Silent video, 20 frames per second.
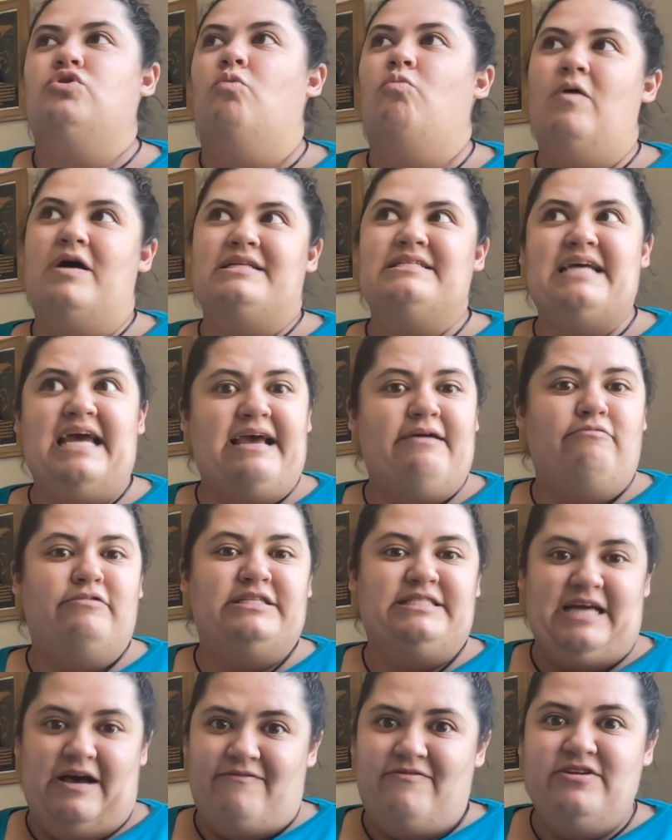1 day would
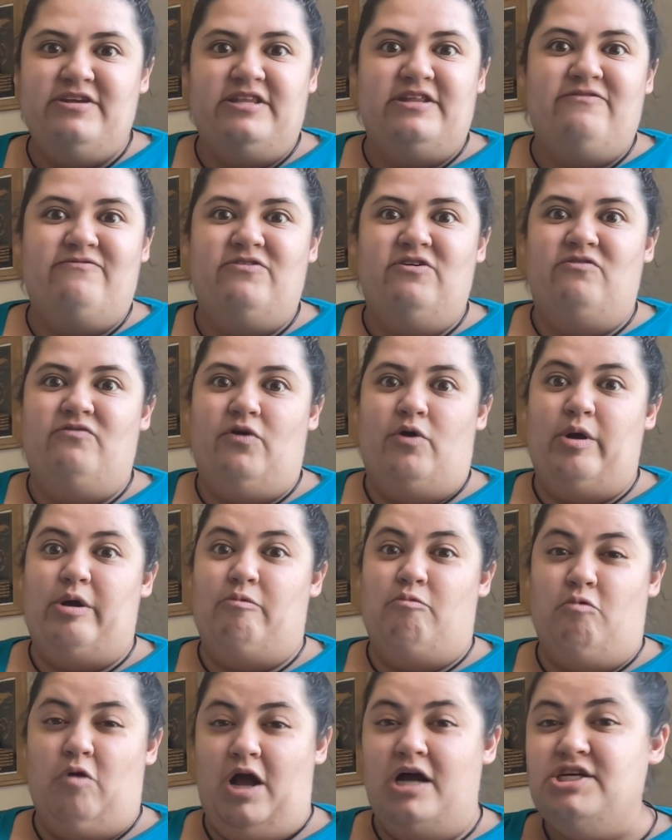definitely feel very
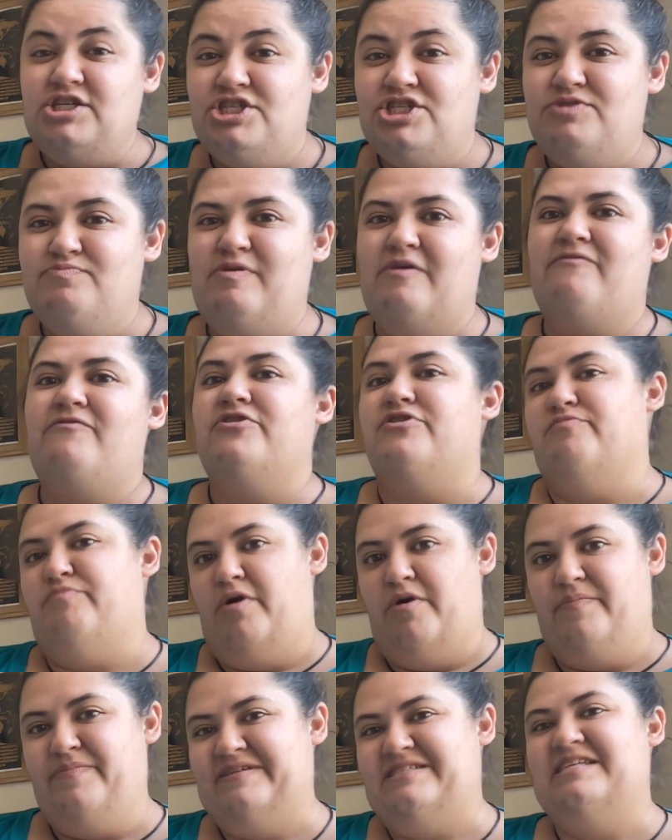rushed, but for the
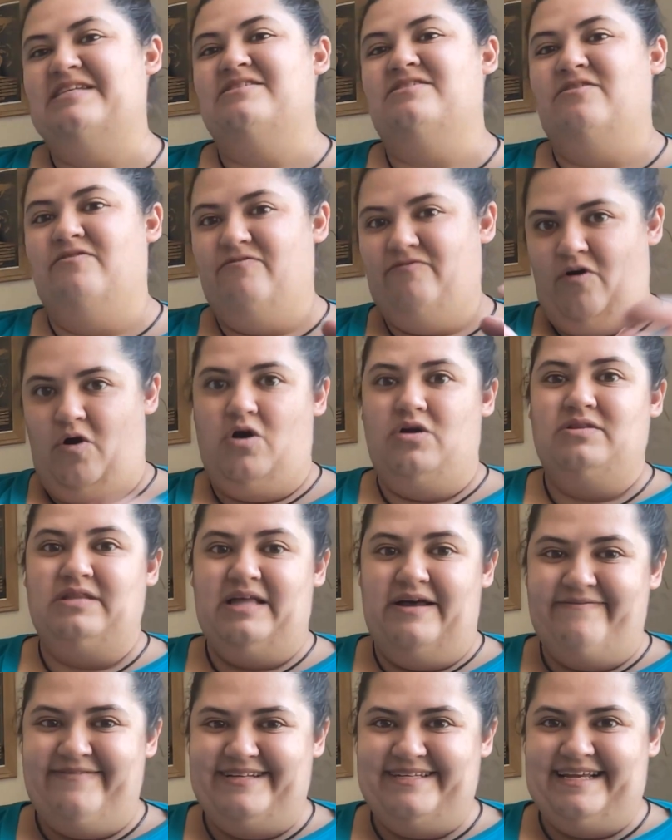purposes of our
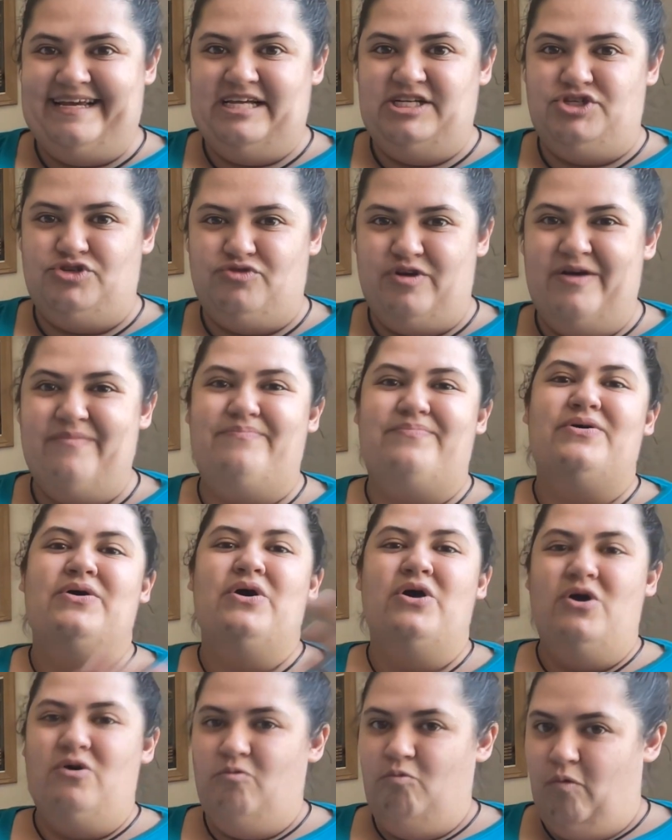11-day trip,
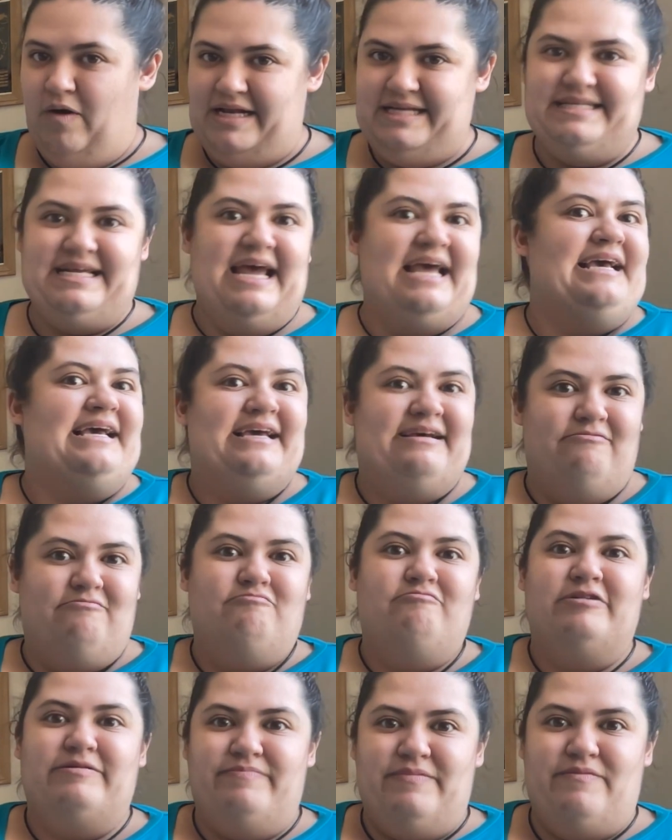1 day
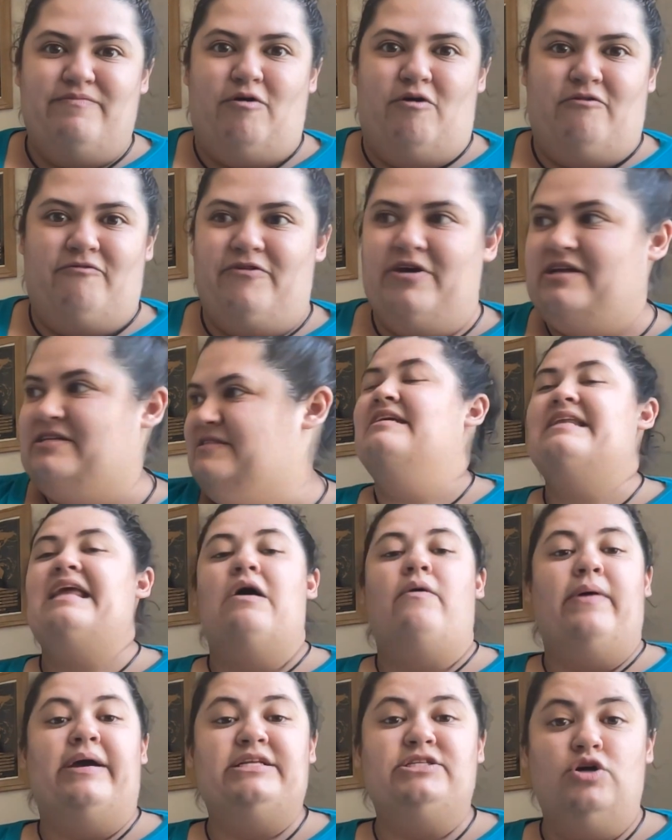would be perfect.
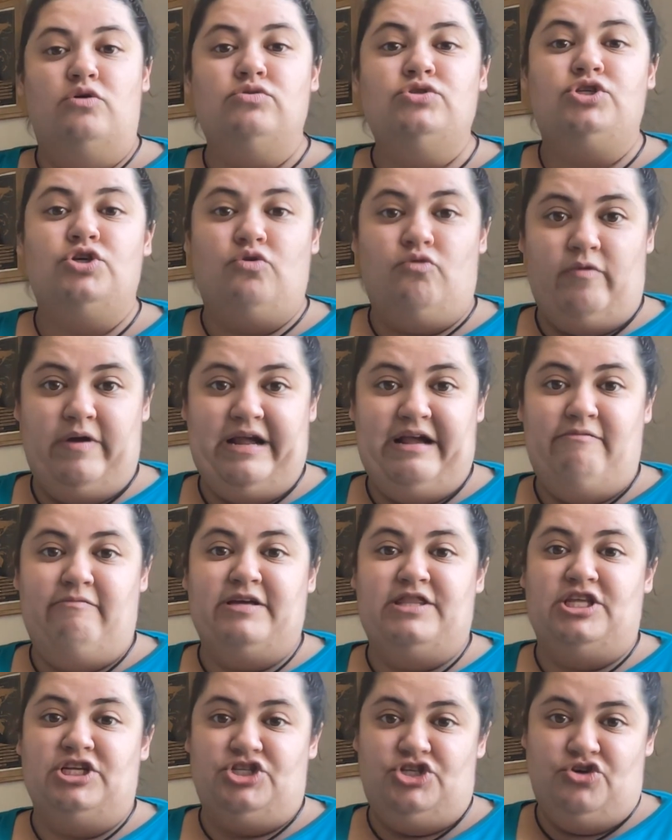Now, I don't agree
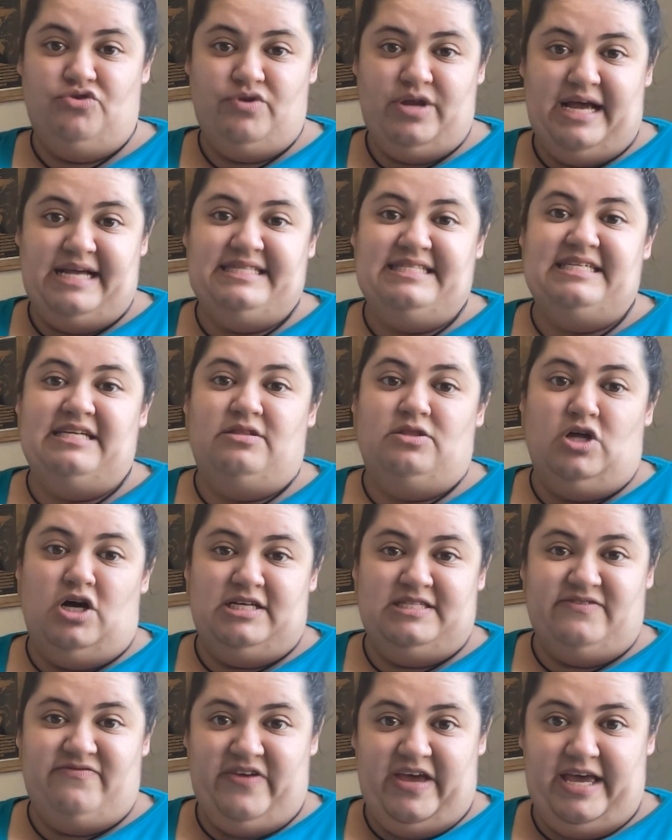with the 2 nights in
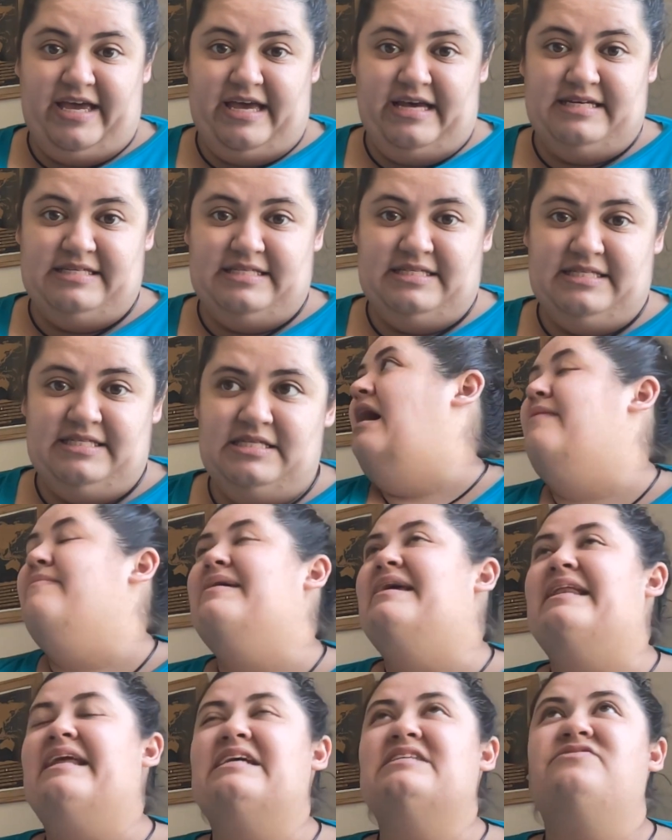Las Vegas. I
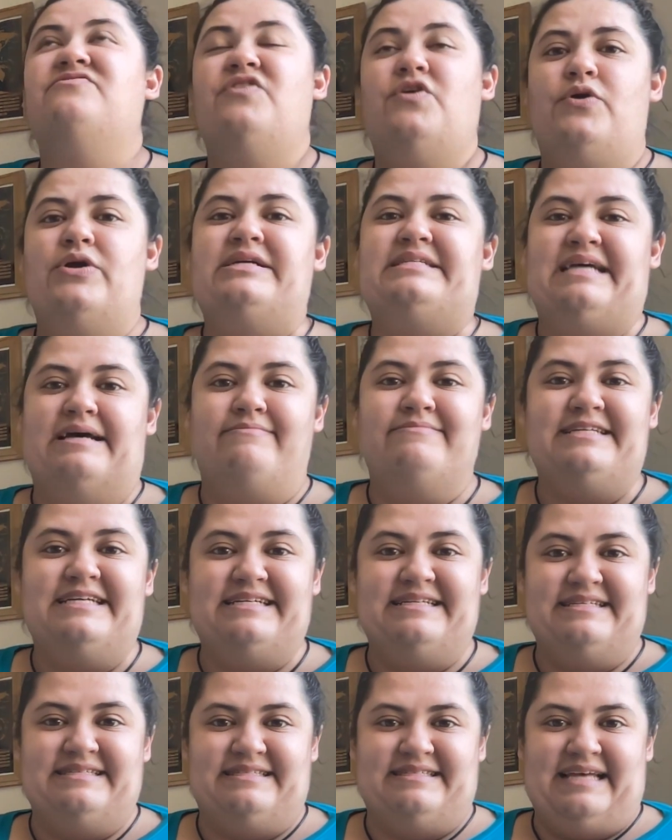mean, it's very
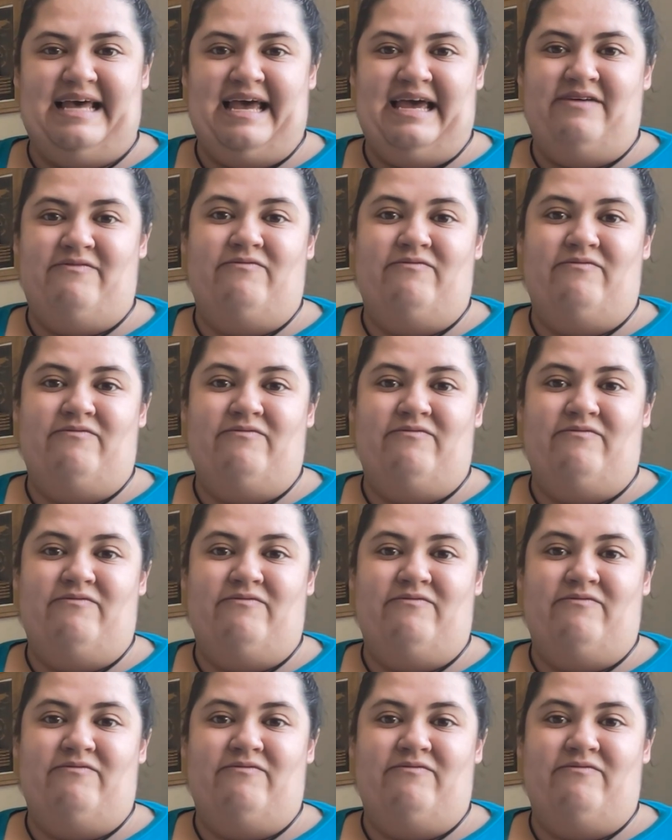tempting to say